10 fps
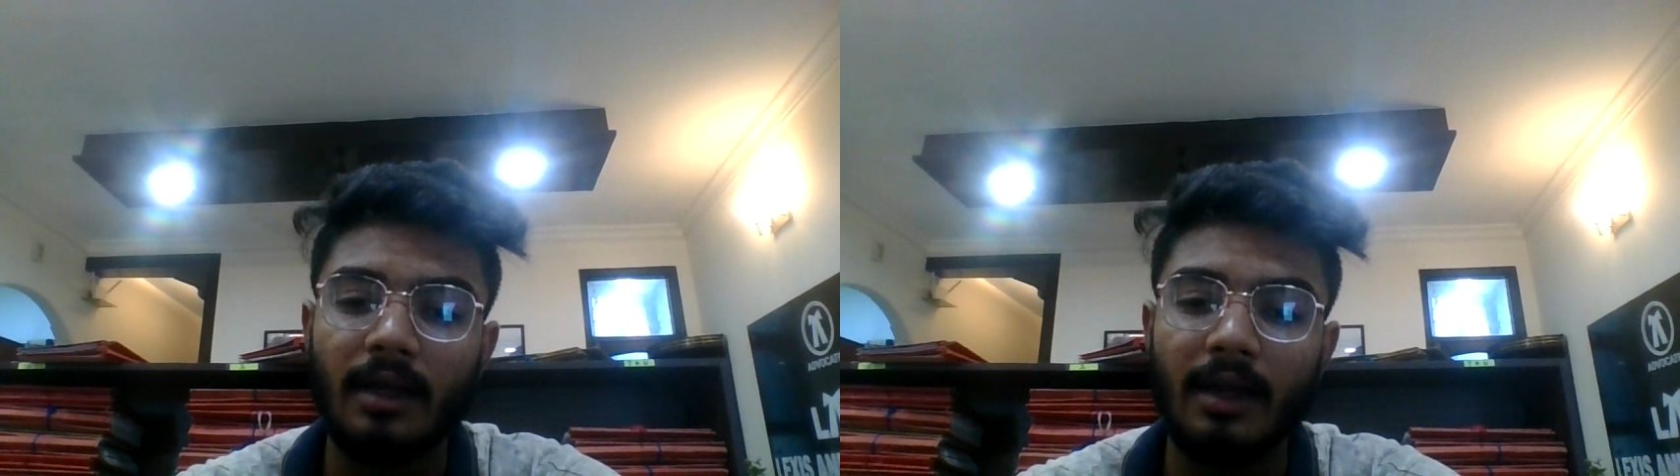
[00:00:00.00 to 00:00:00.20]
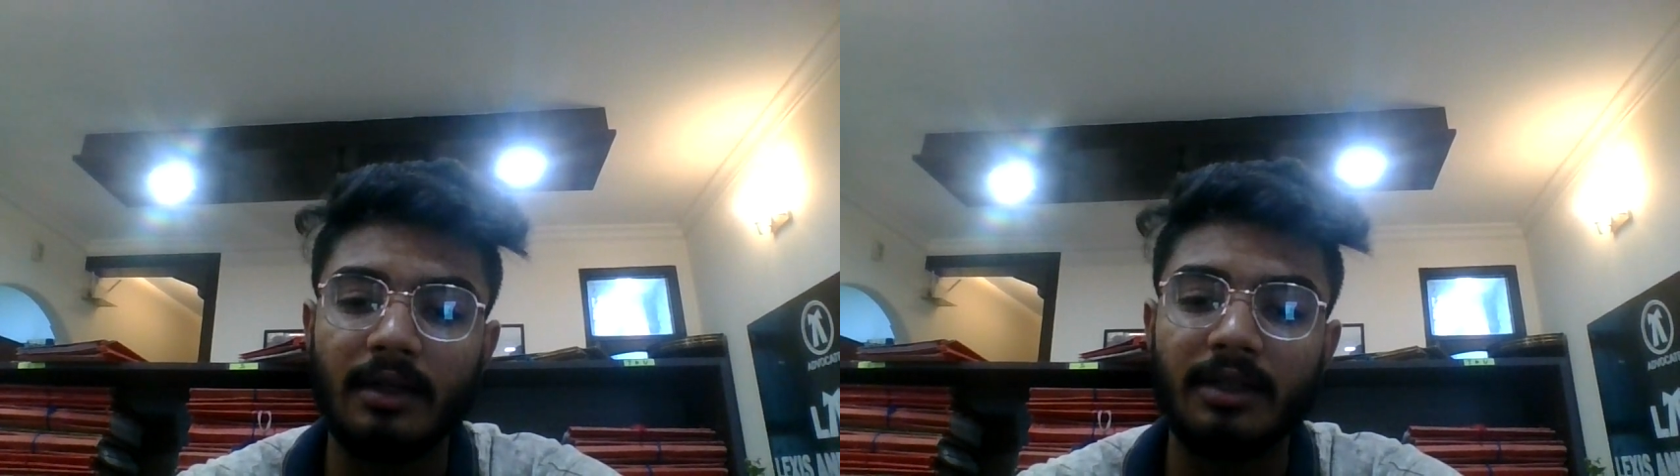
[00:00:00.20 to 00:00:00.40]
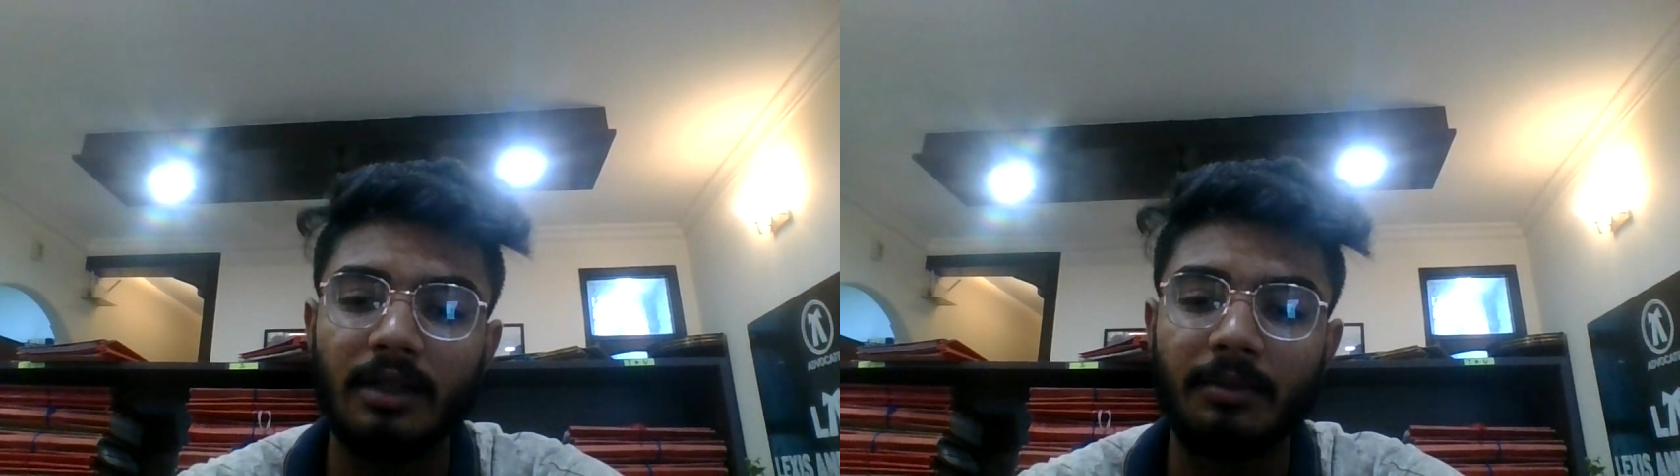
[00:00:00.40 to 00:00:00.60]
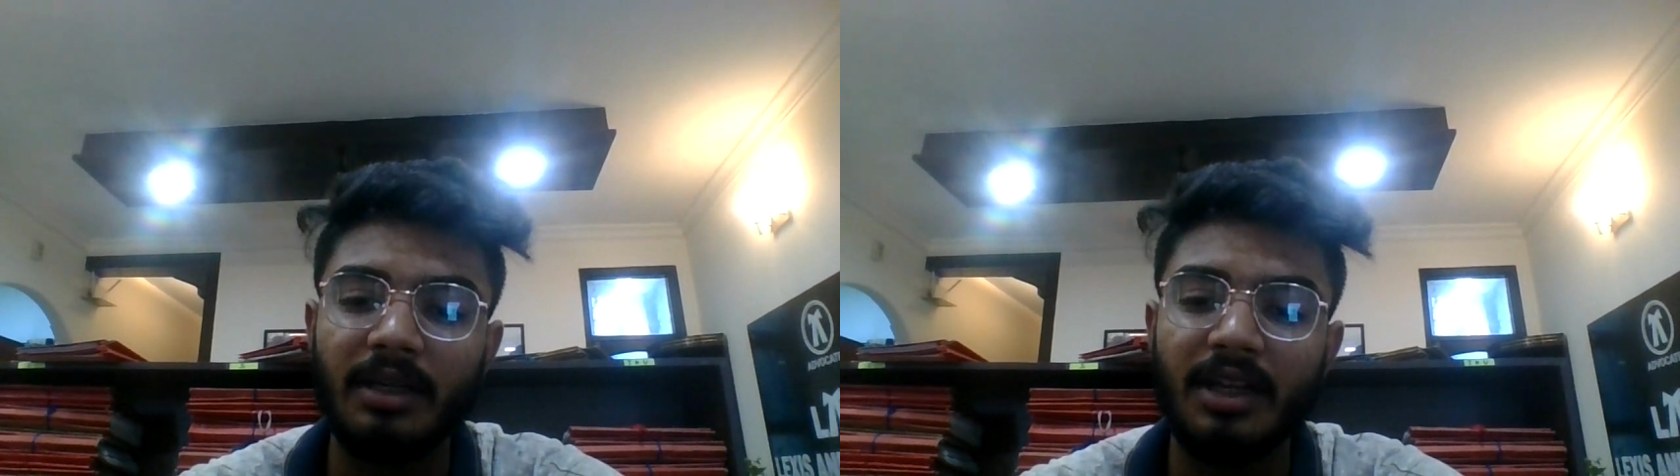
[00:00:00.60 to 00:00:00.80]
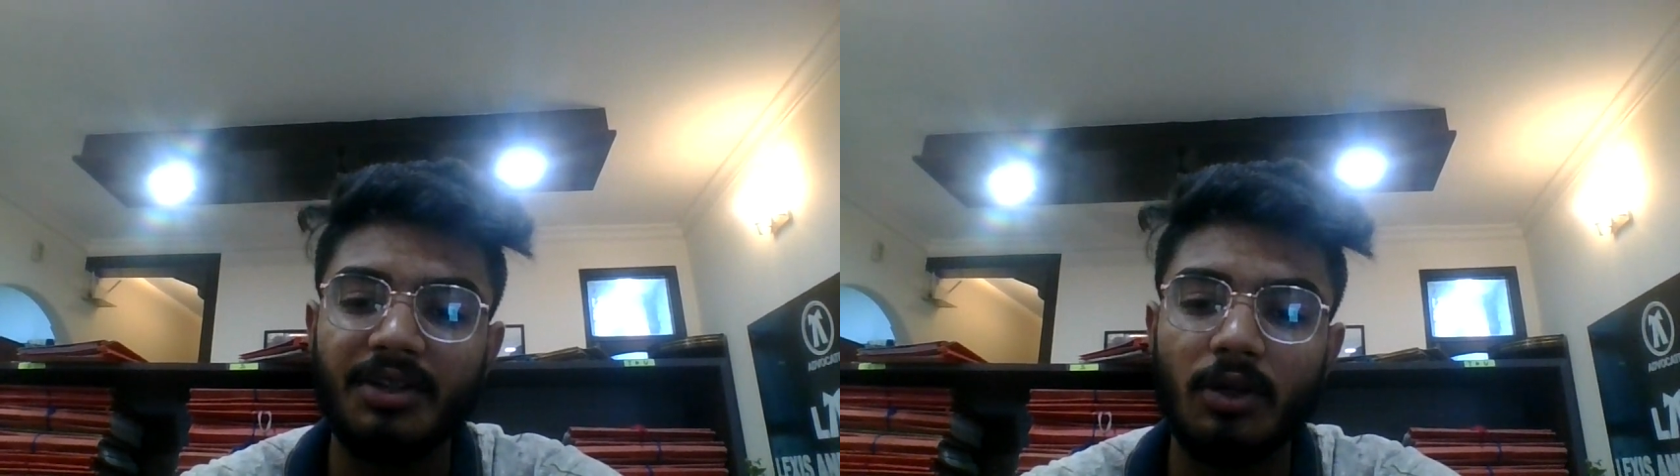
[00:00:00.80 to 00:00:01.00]
and
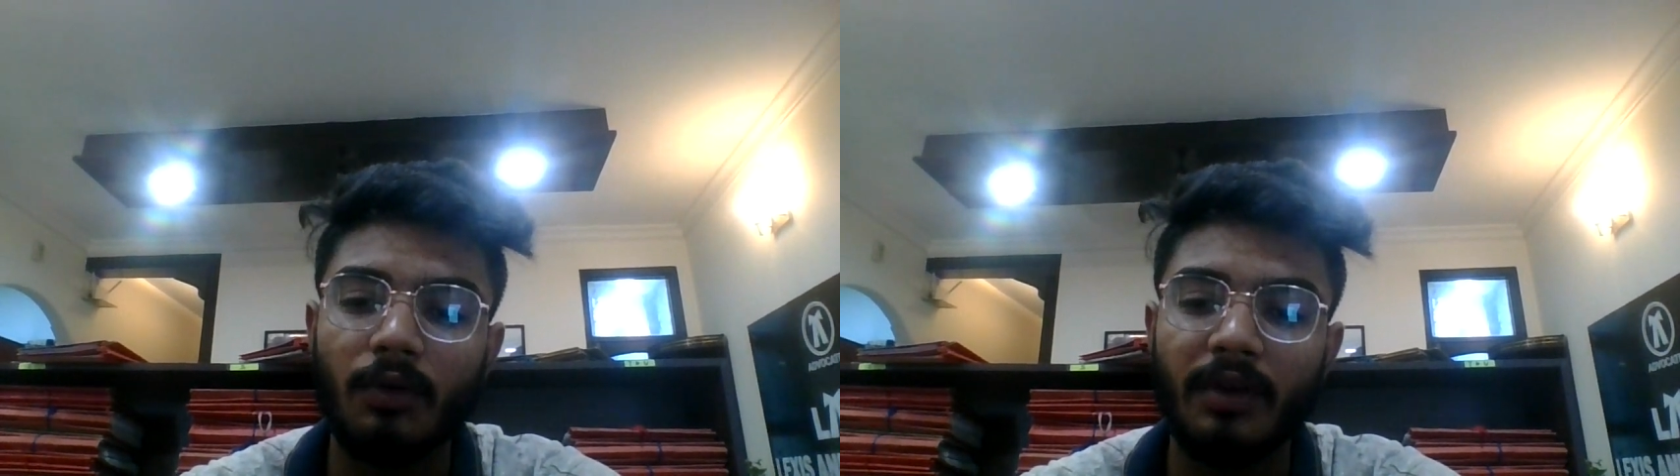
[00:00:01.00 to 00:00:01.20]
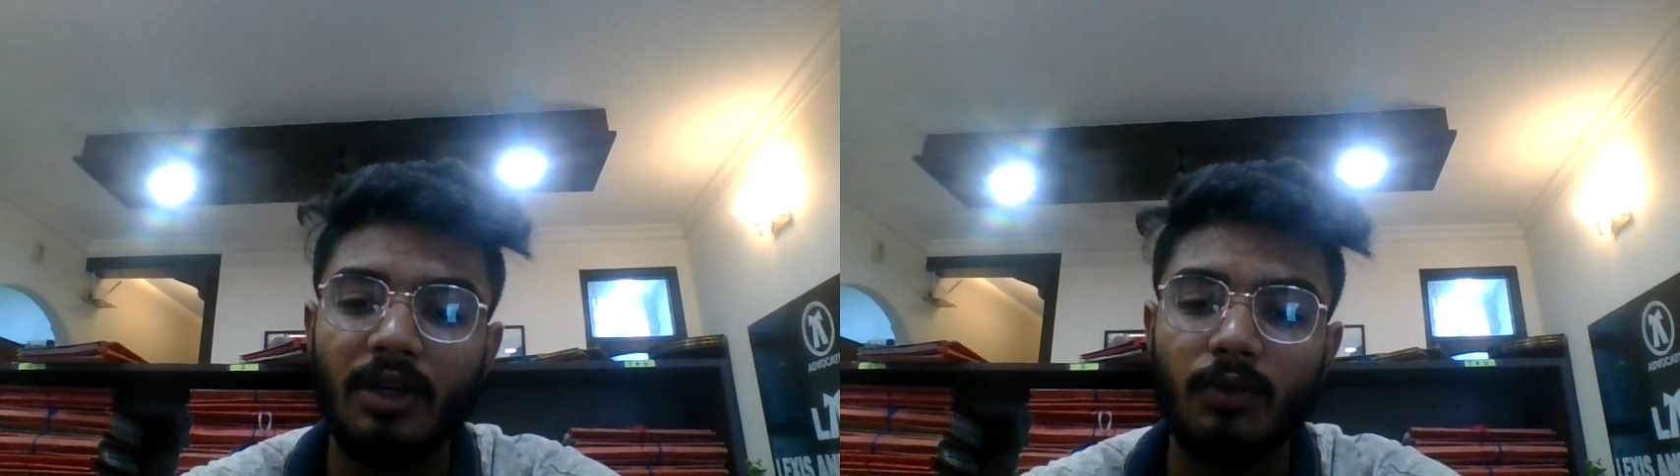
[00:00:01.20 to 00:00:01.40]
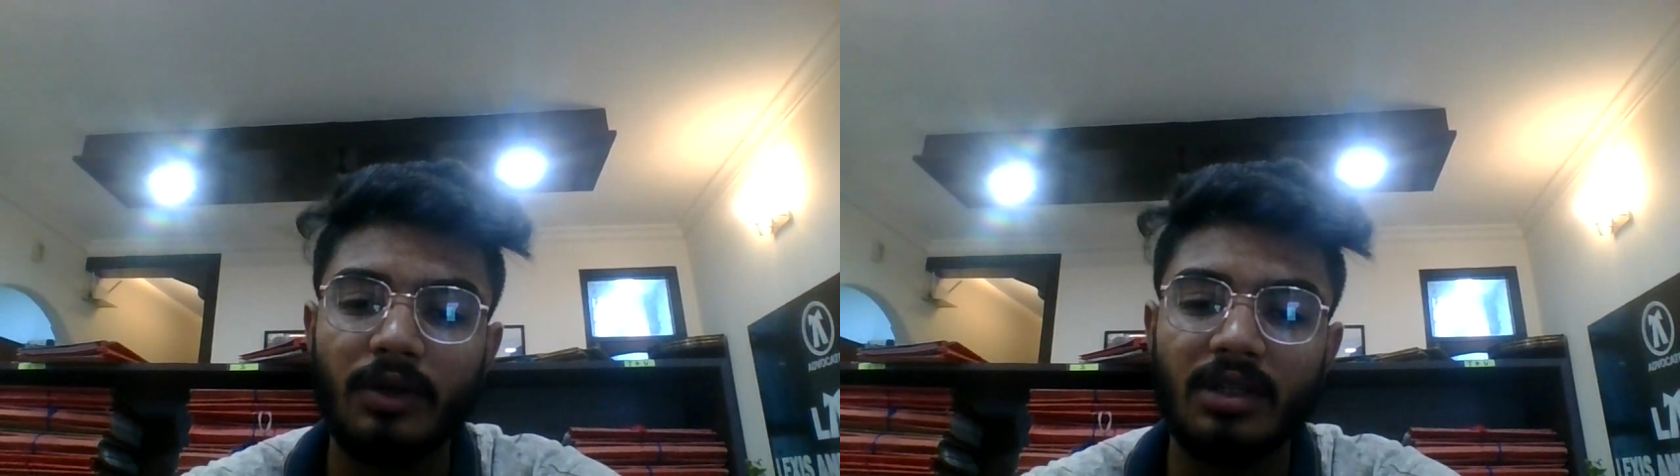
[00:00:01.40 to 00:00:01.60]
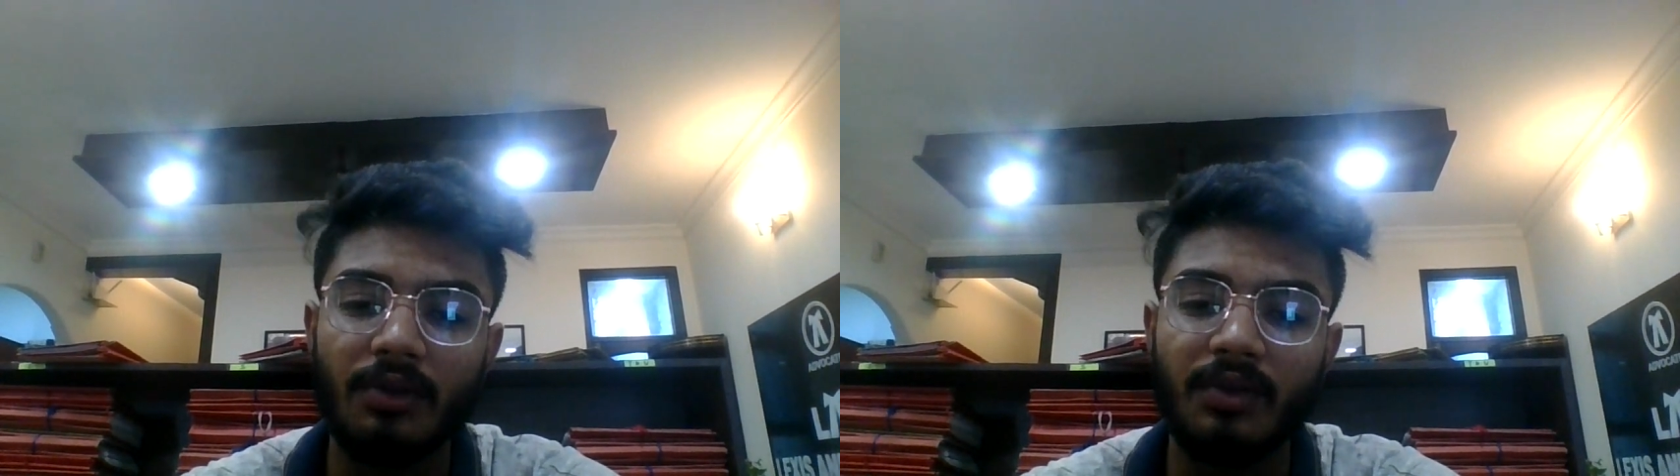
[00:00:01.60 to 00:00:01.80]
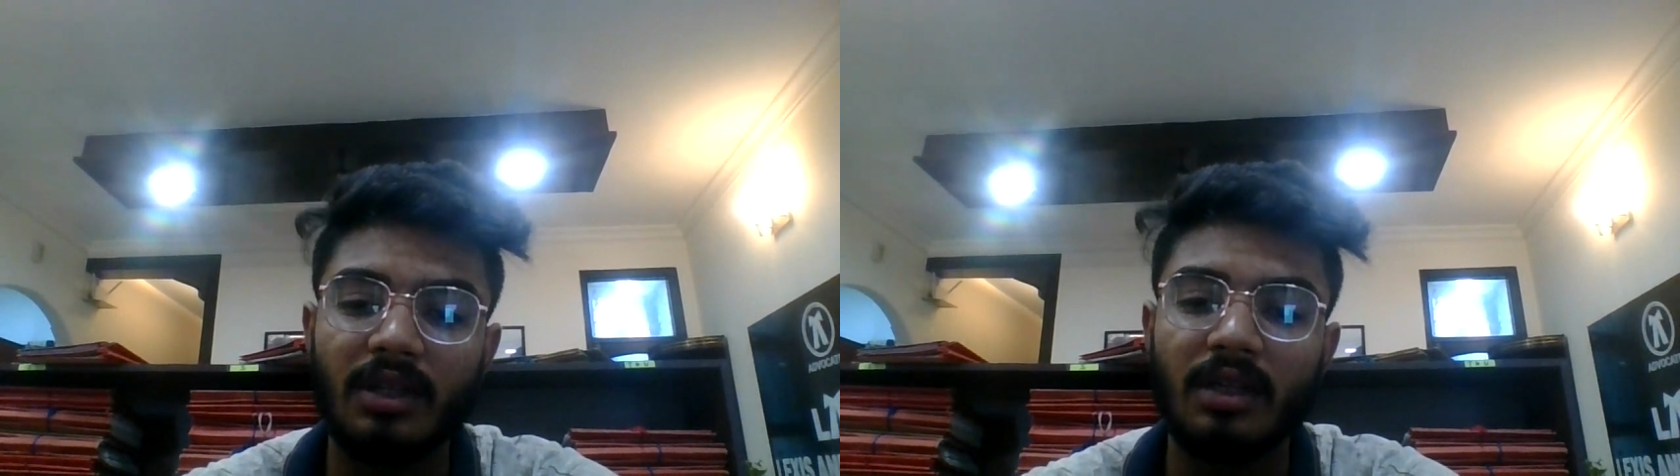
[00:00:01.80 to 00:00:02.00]
determination of any
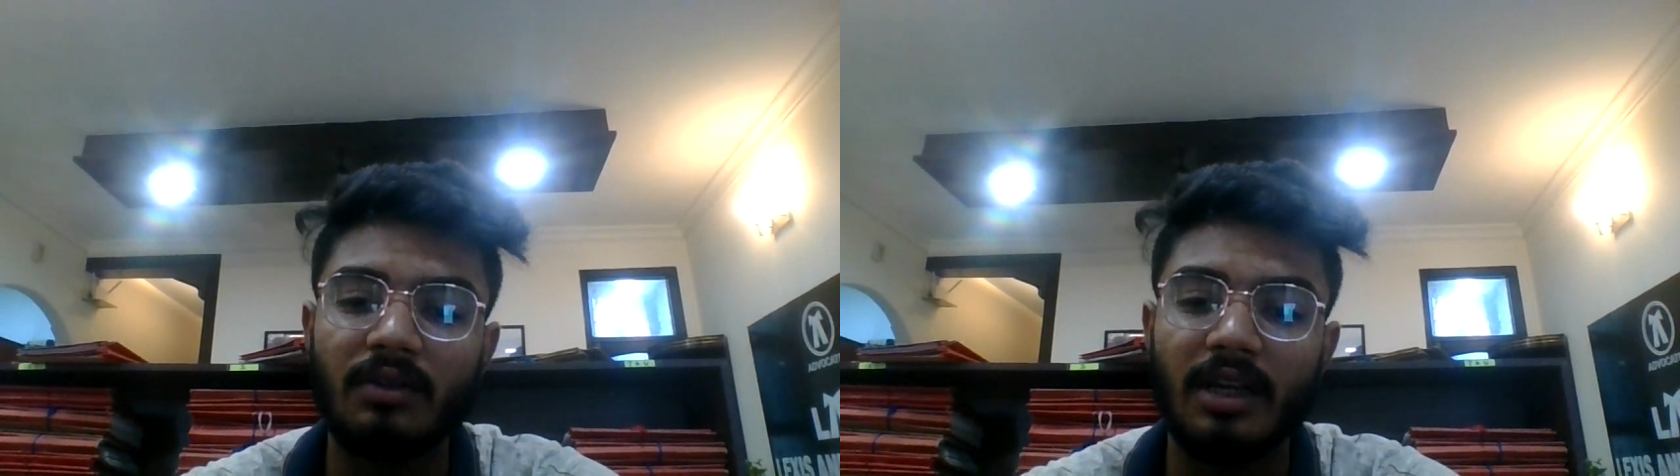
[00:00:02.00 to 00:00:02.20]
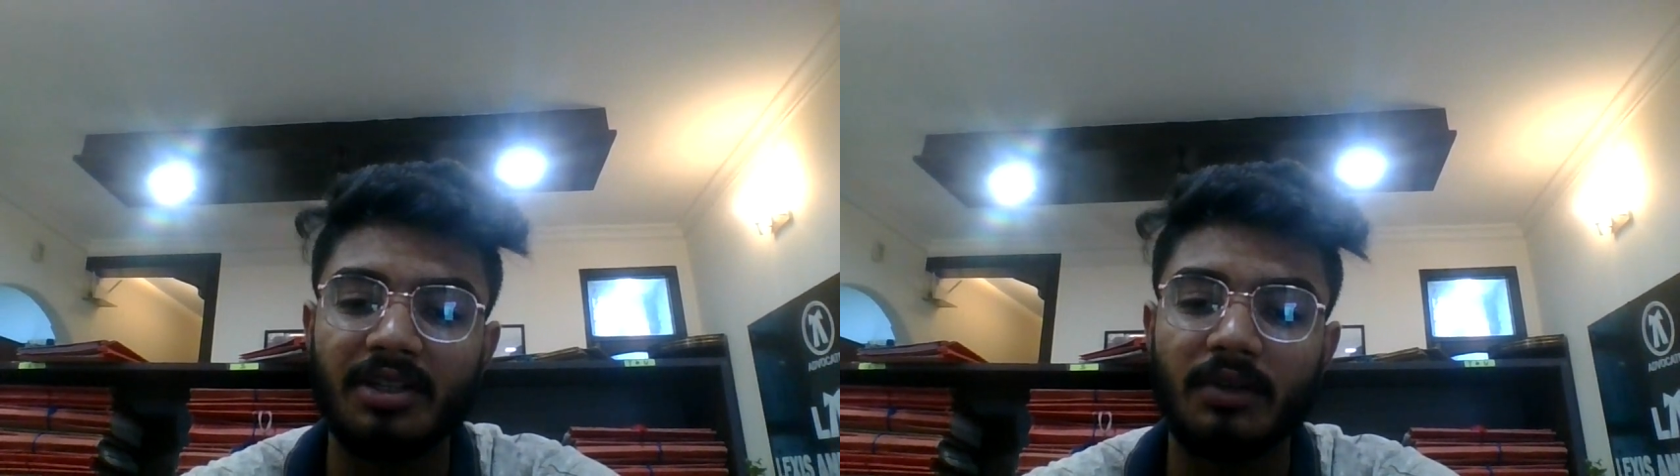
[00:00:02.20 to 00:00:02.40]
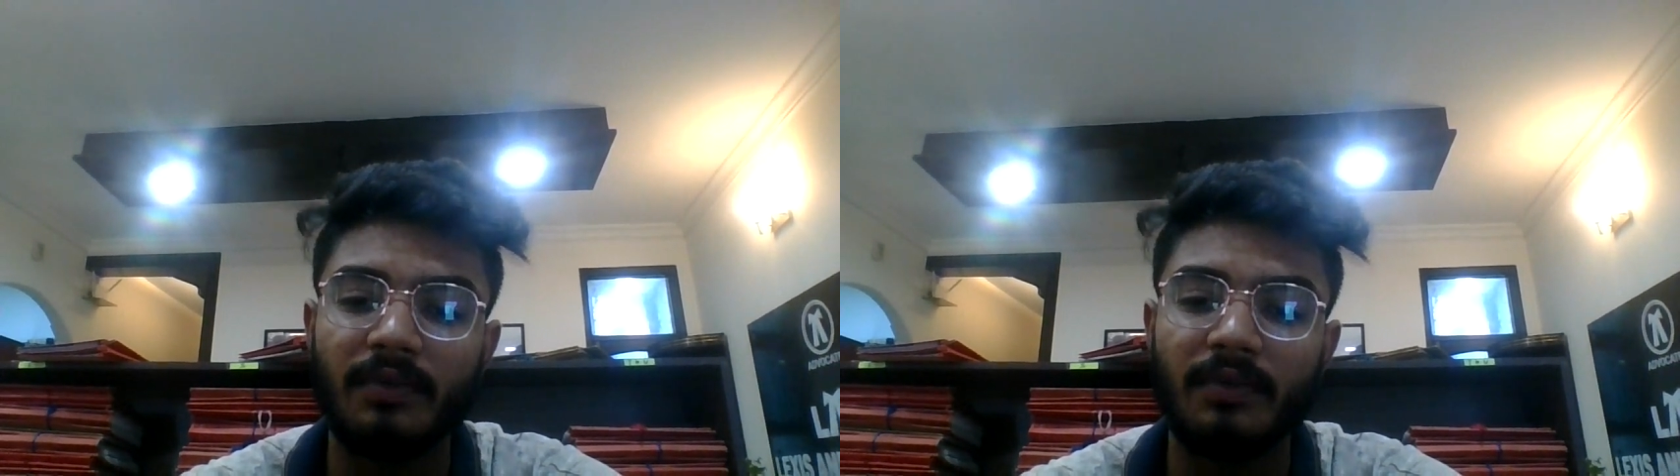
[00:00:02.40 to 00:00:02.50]
question within section